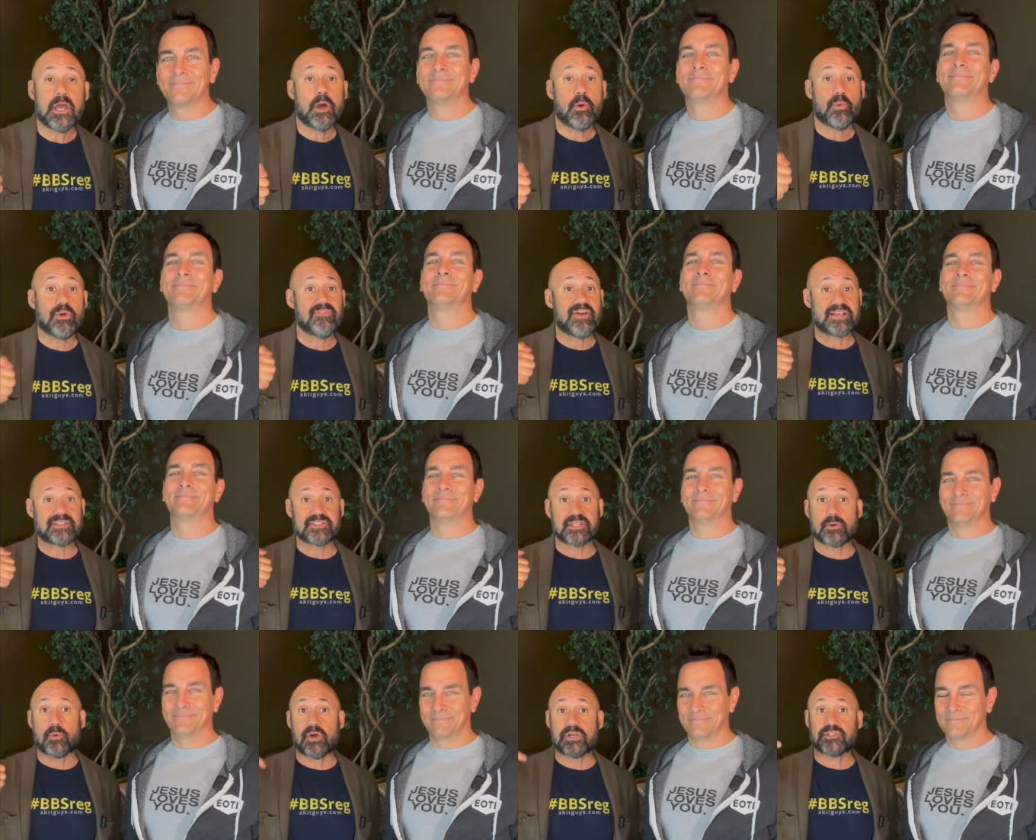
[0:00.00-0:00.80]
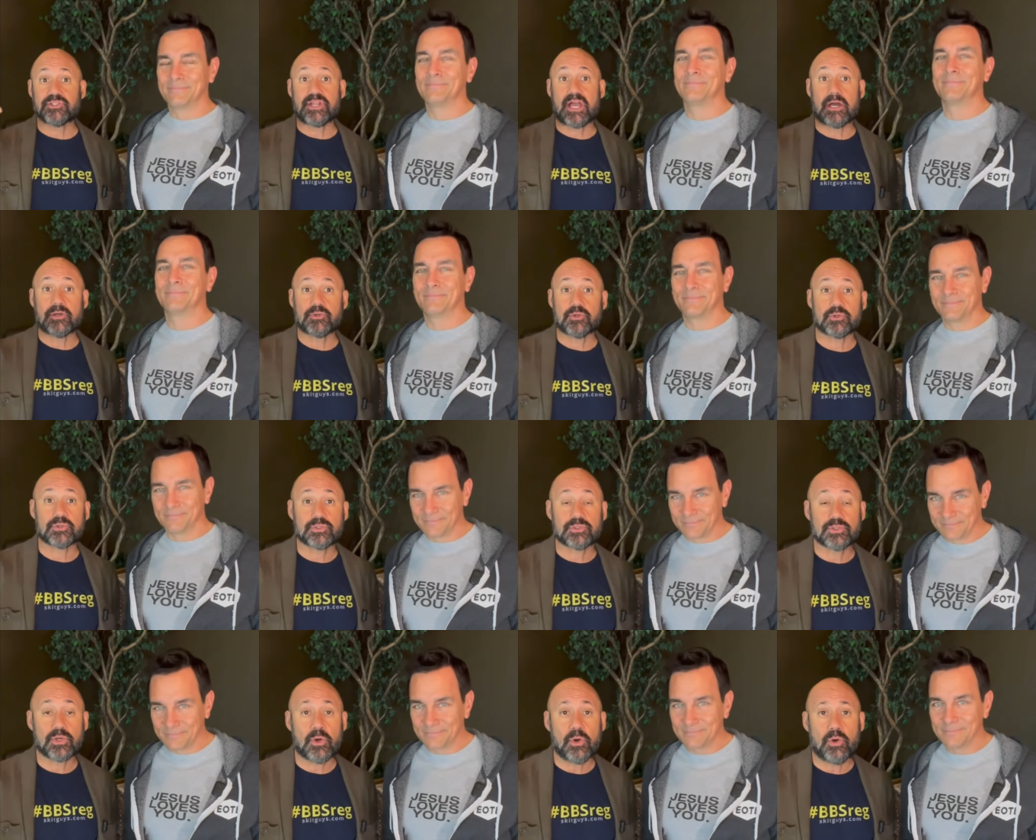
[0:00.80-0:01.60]
Speaker 1: We've asked the question, How's your
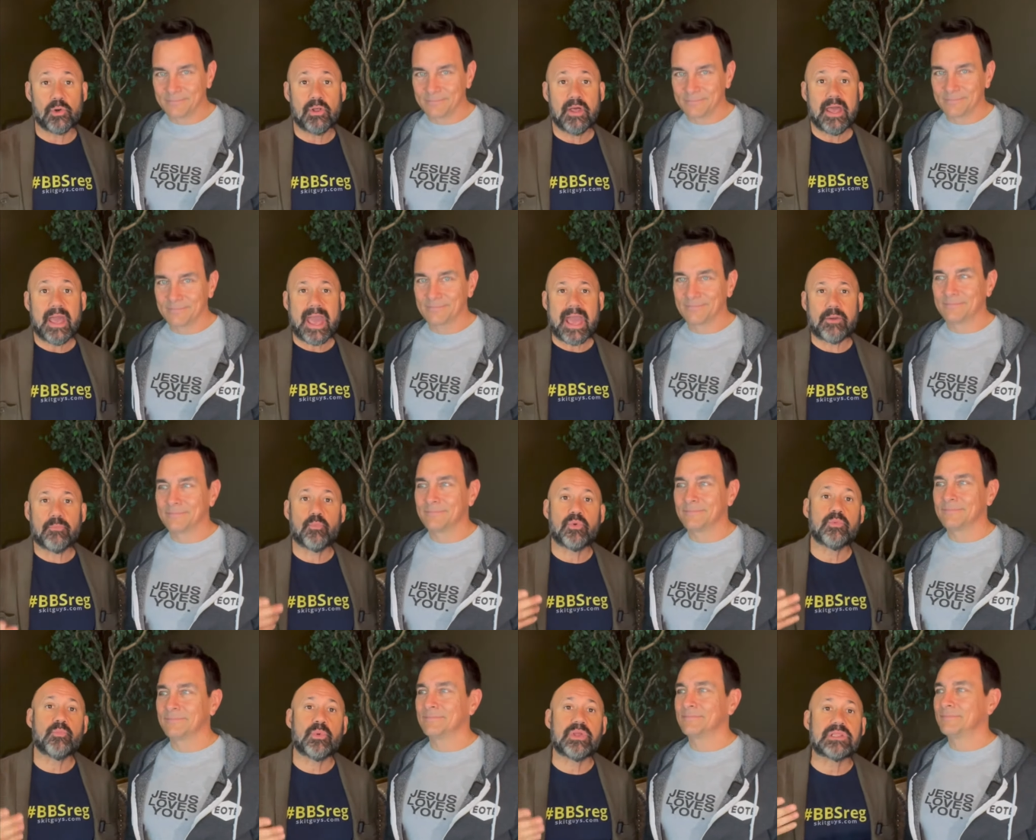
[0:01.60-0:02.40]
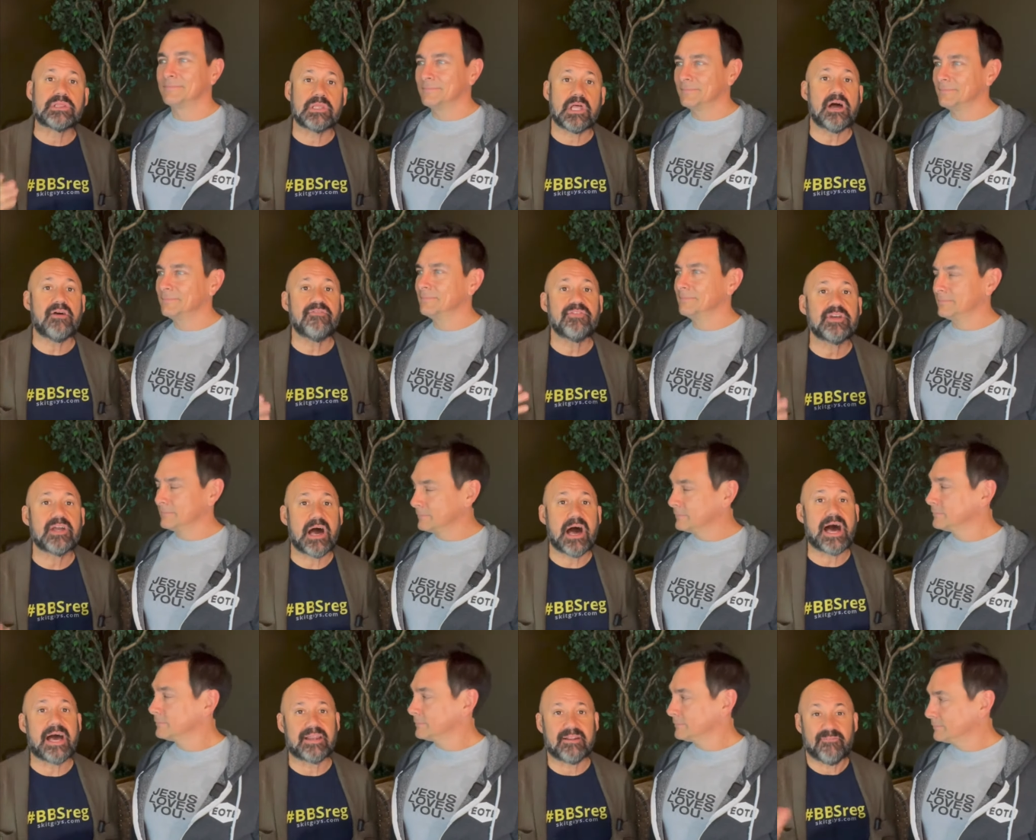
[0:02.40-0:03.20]
soul? And when we love
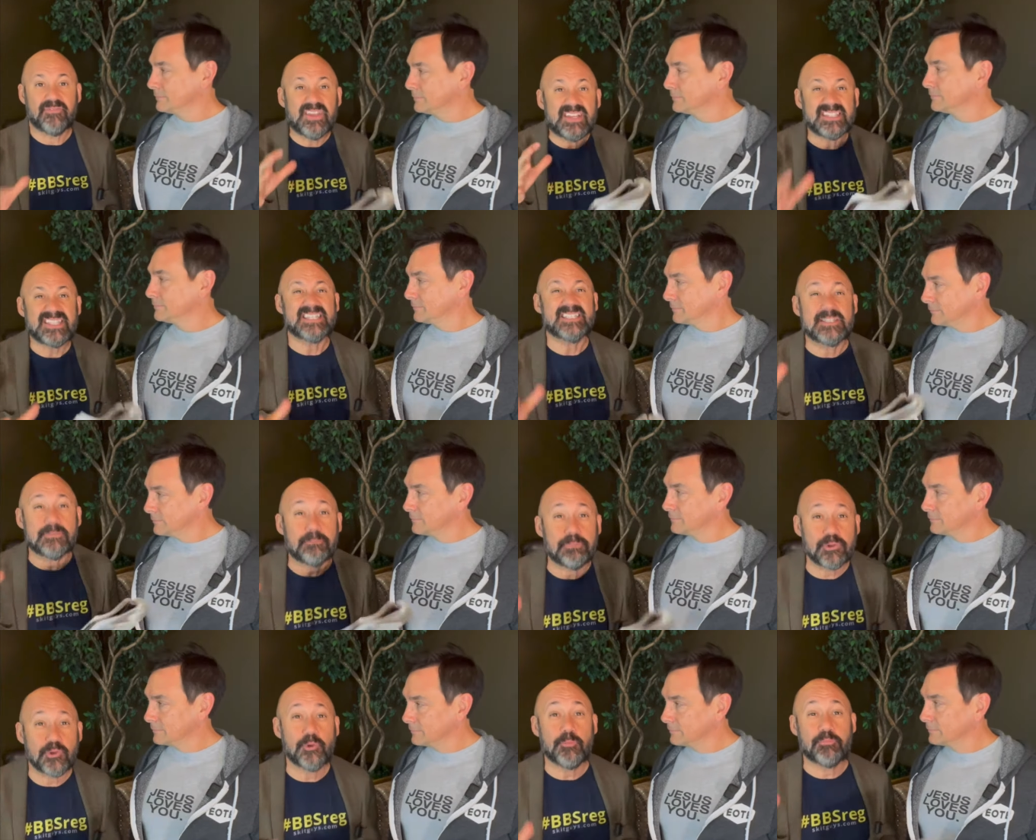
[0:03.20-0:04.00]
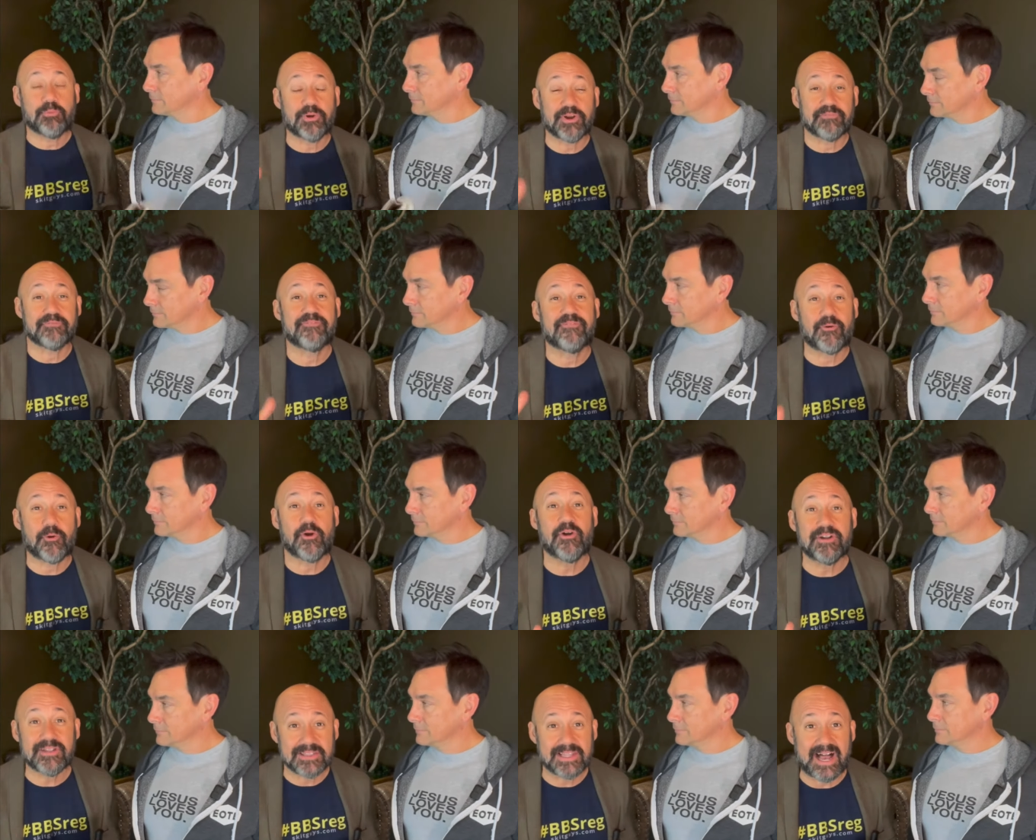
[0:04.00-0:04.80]
God, if this is the blueprint for
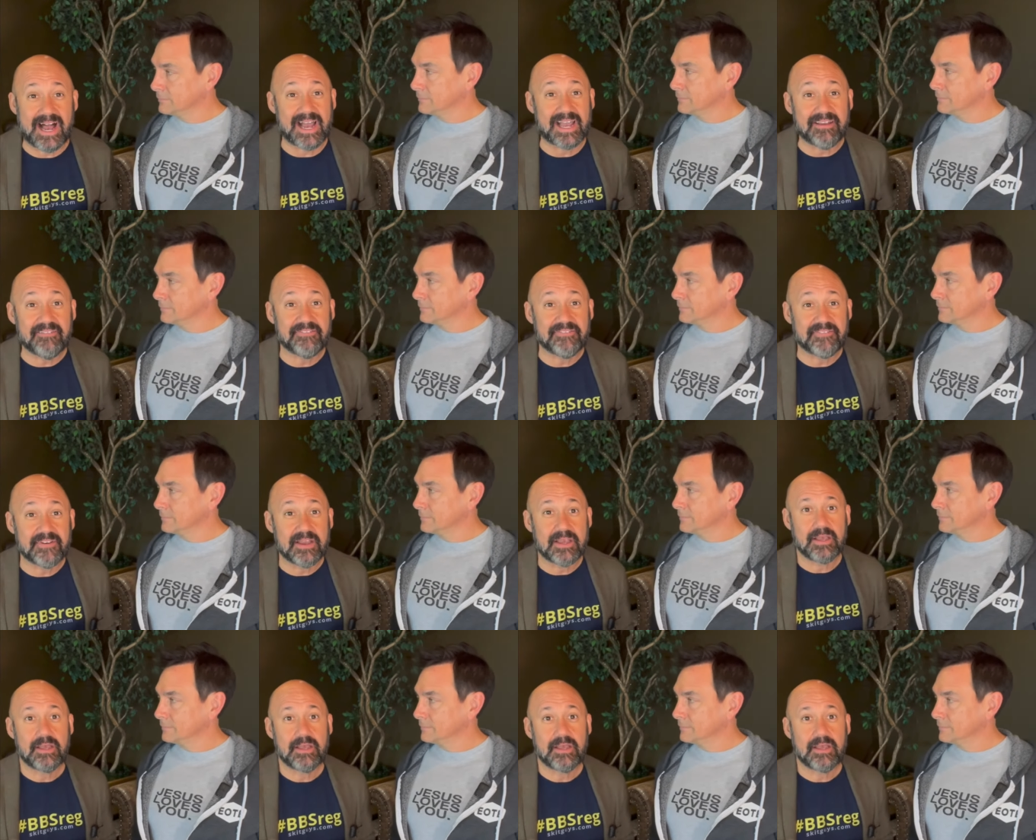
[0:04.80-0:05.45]
our life,